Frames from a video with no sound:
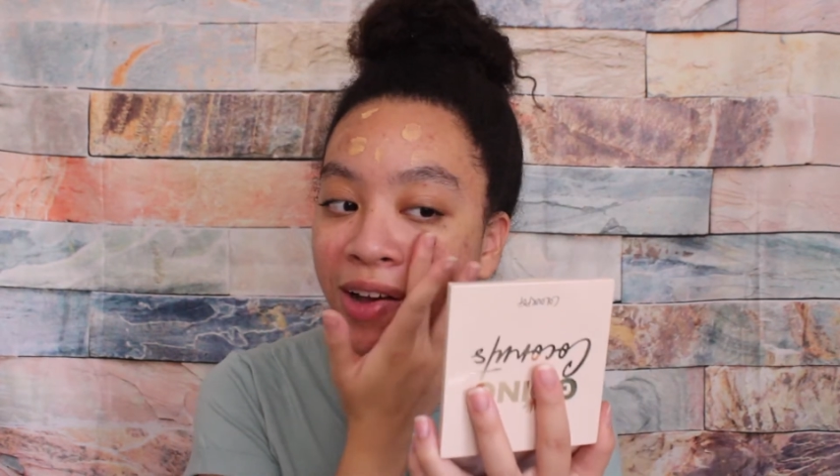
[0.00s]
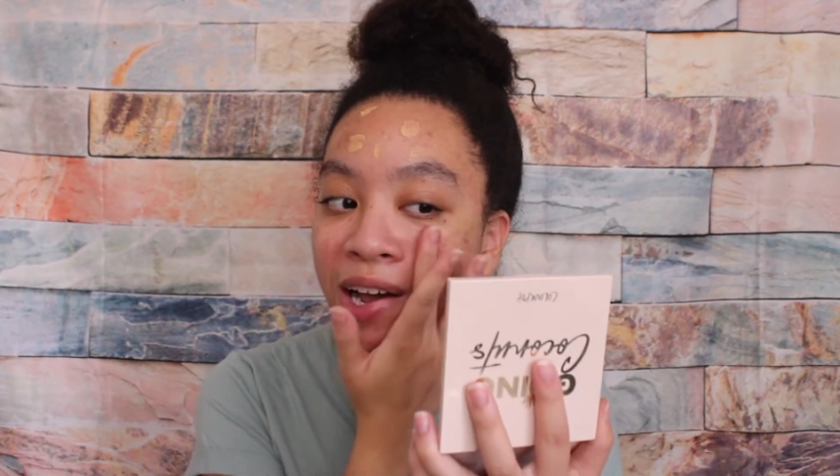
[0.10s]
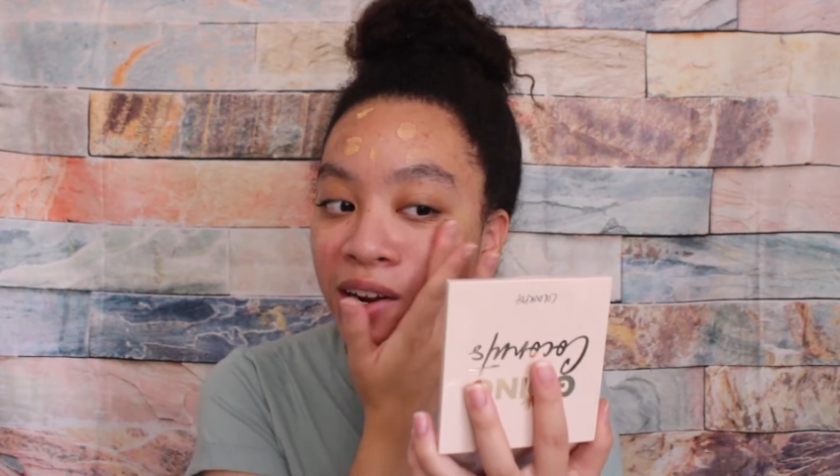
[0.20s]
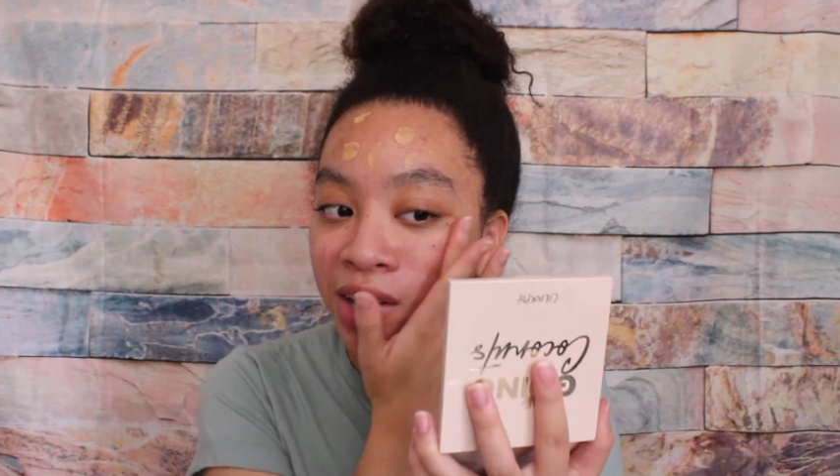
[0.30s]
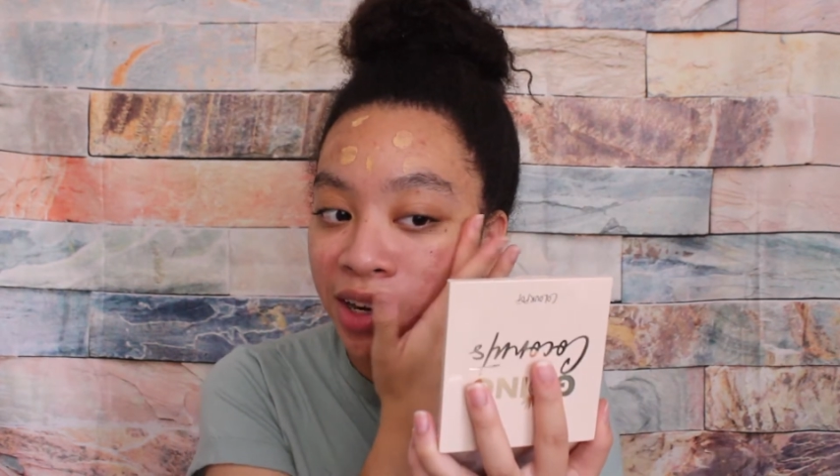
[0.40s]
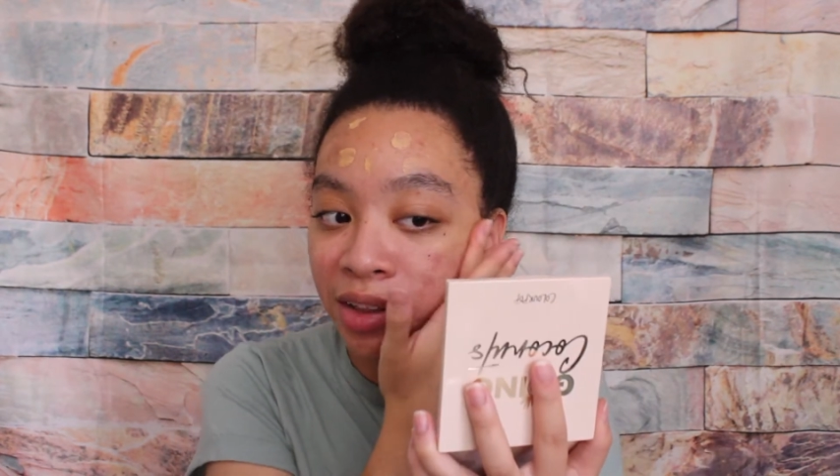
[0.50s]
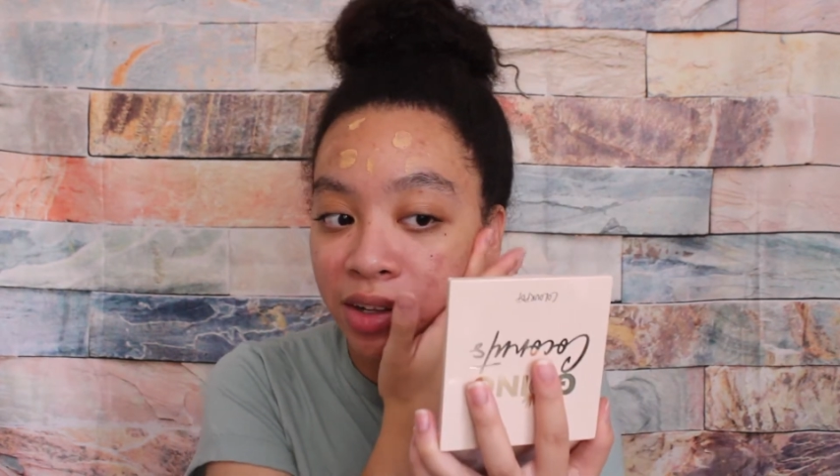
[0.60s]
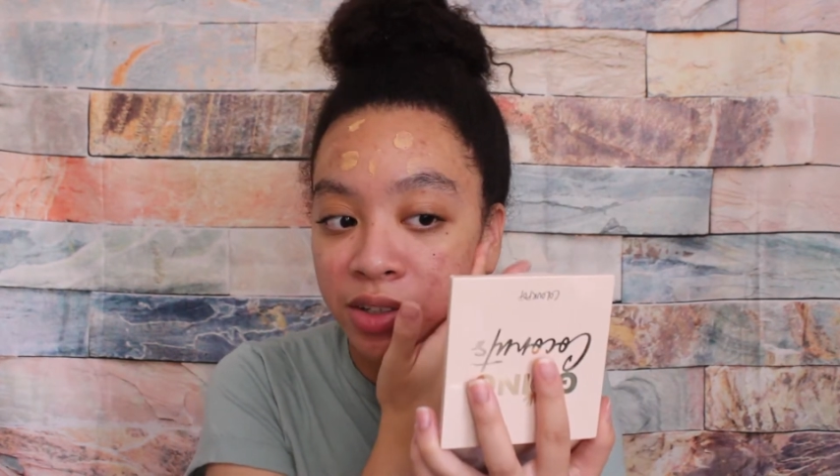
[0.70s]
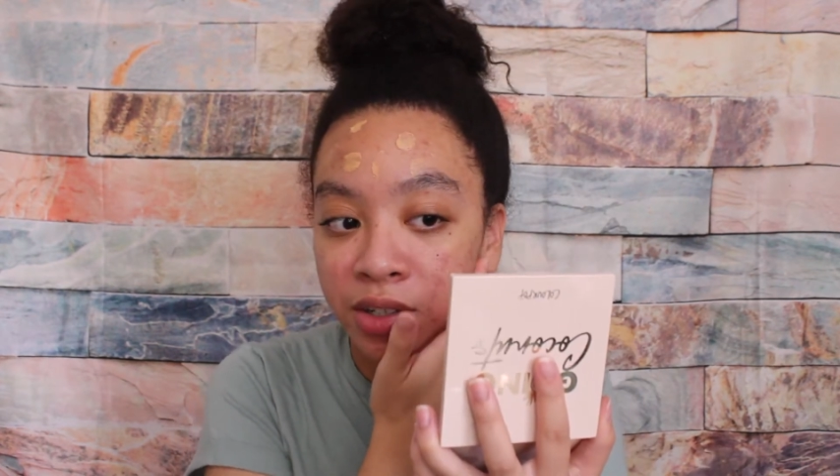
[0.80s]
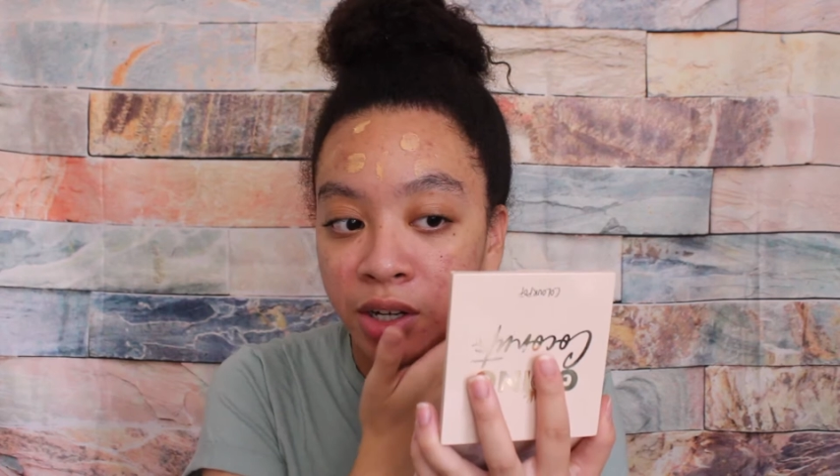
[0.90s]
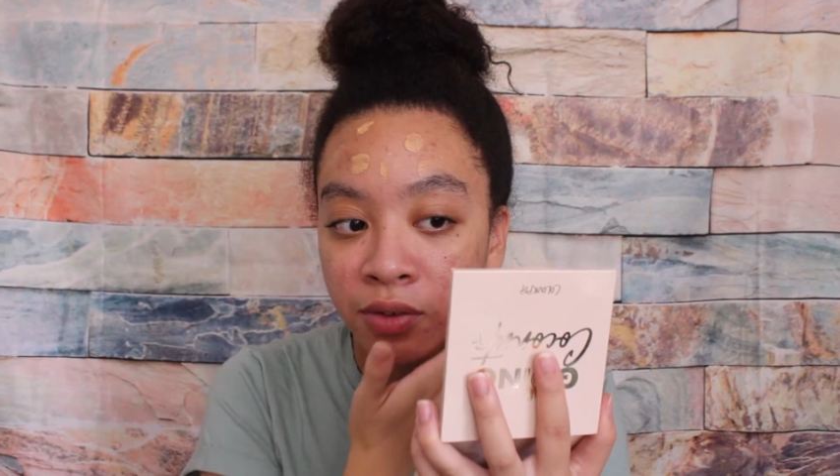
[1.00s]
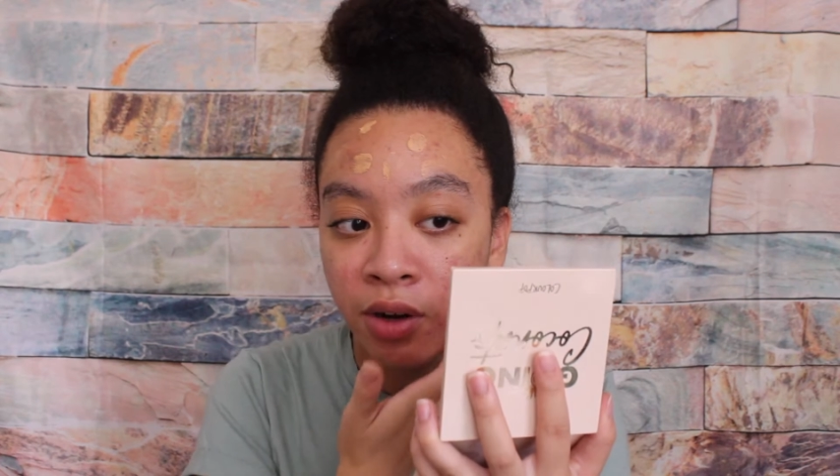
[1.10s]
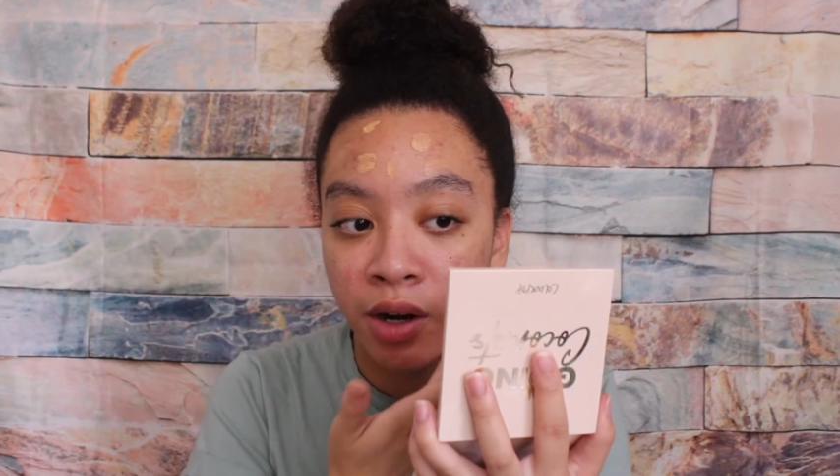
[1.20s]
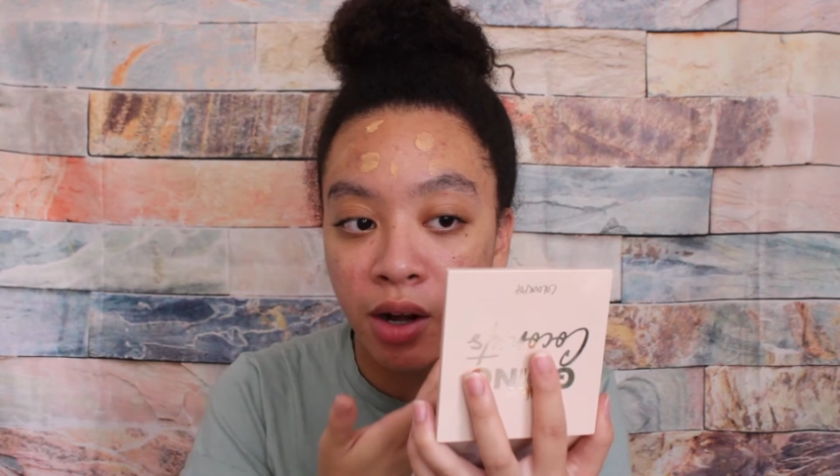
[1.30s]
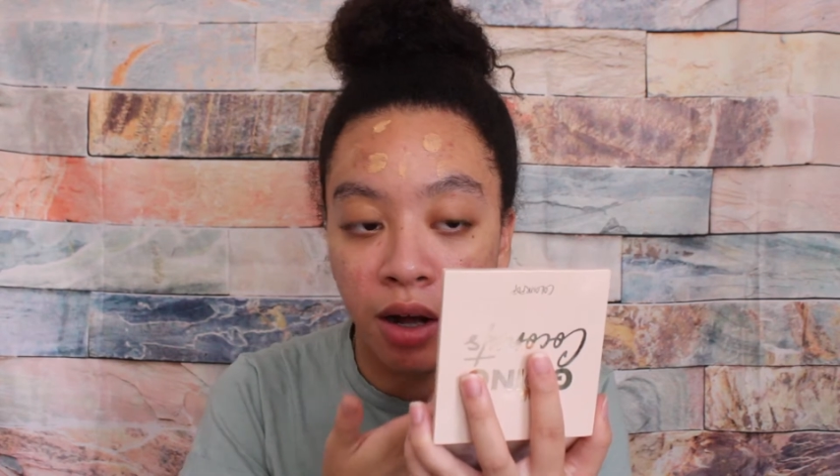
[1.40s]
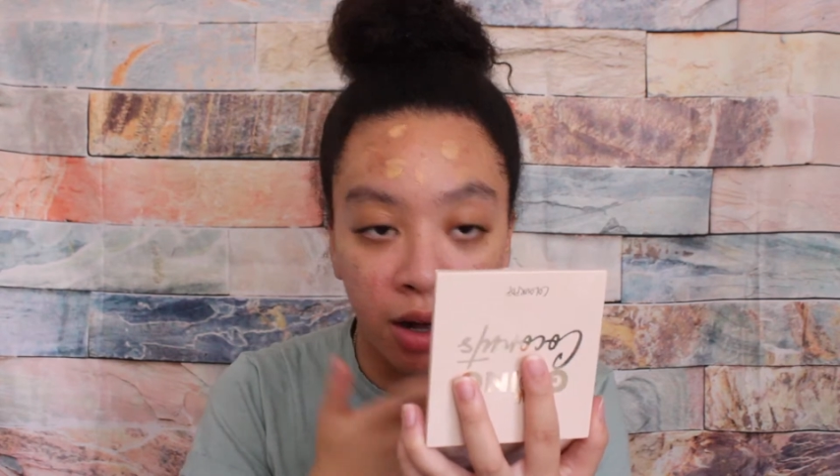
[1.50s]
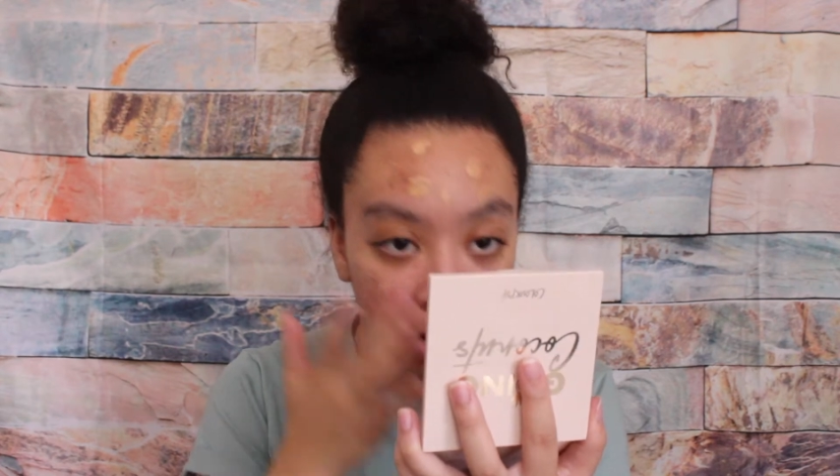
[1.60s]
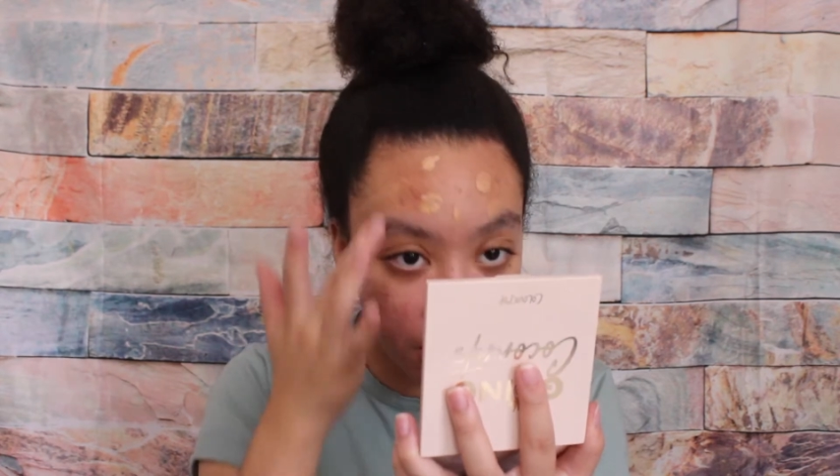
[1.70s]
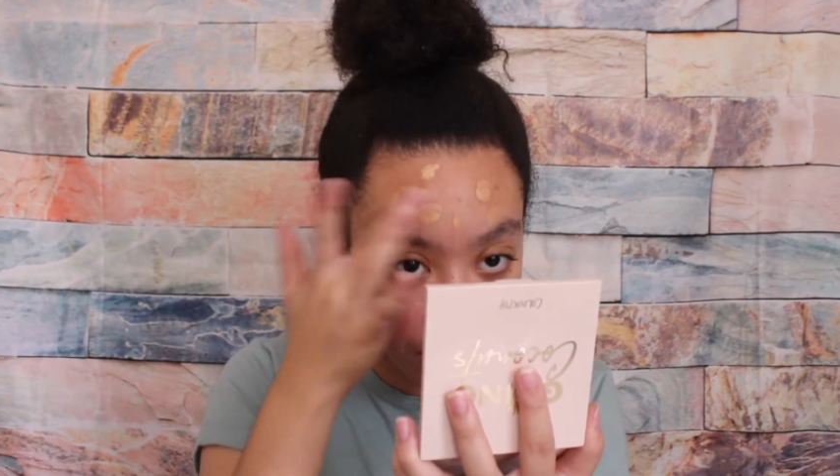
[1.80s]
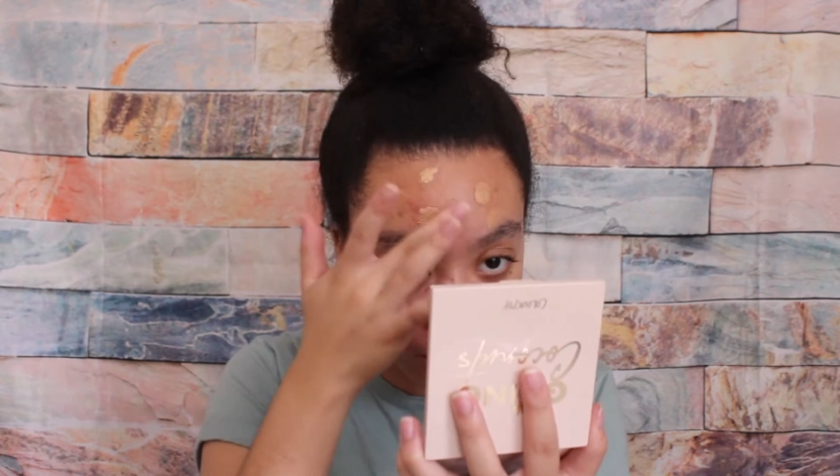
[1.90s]
acne and I like to cover it
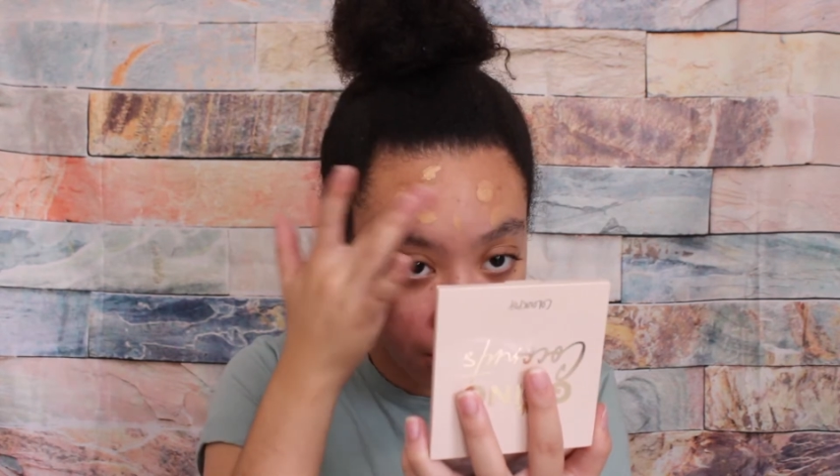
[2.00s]
up.